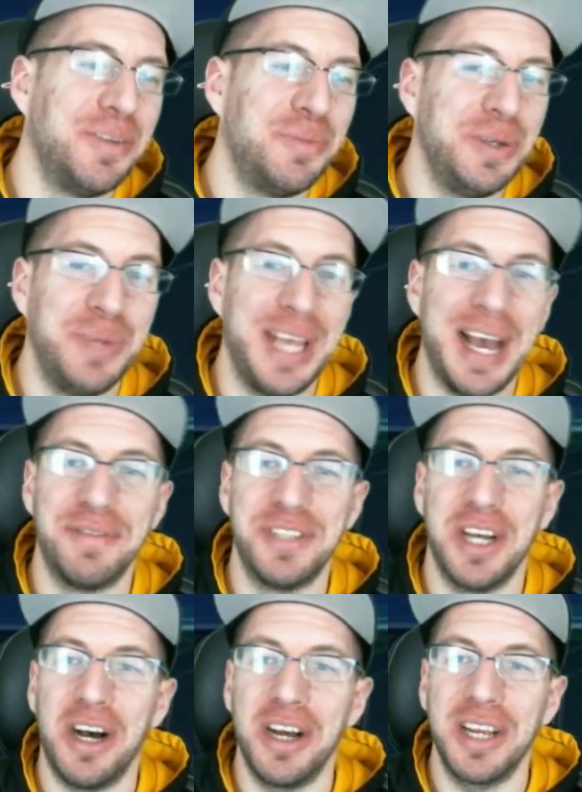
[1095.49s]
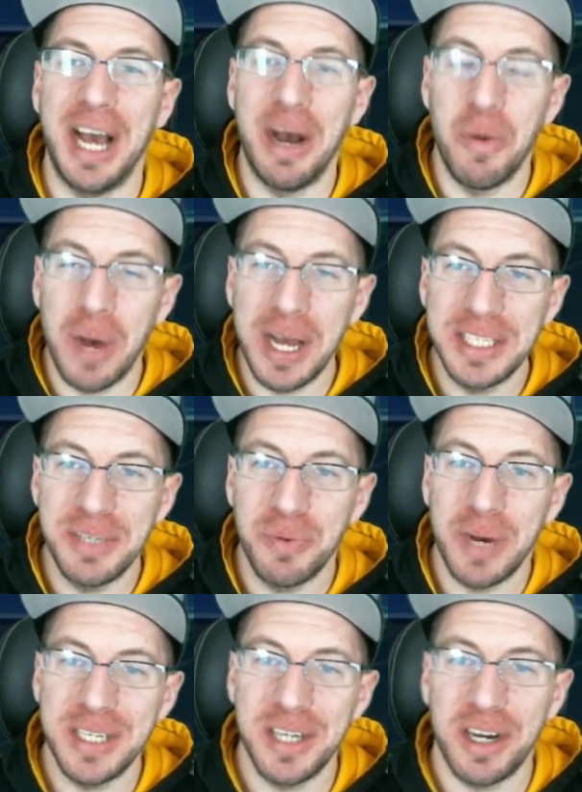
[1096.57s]
we have Talk.
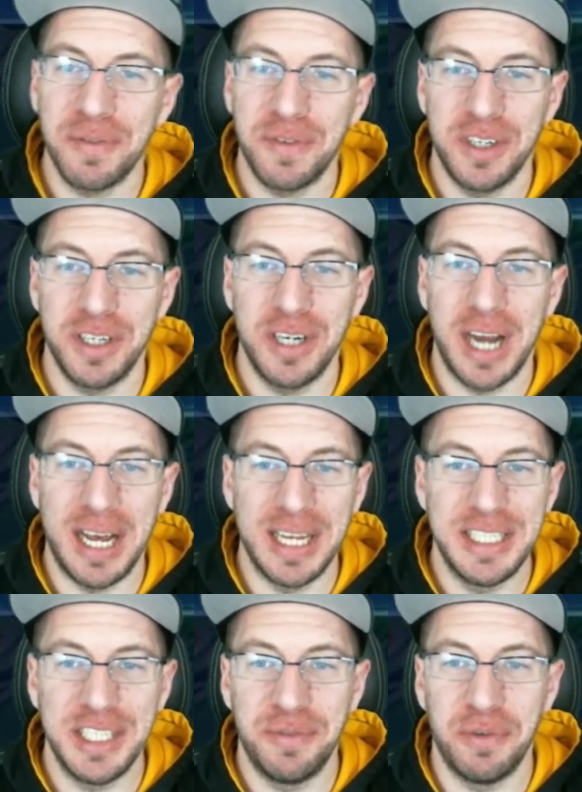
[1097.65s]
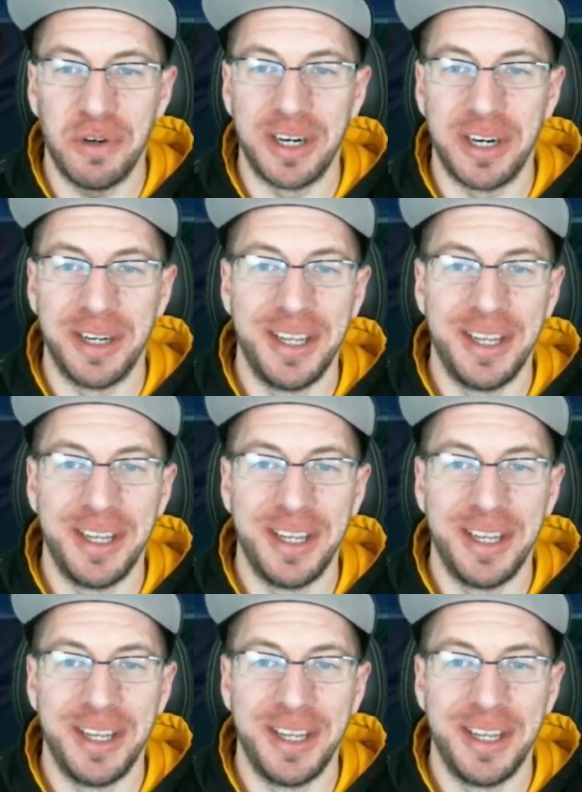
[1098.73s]
Why Talk for tier 4?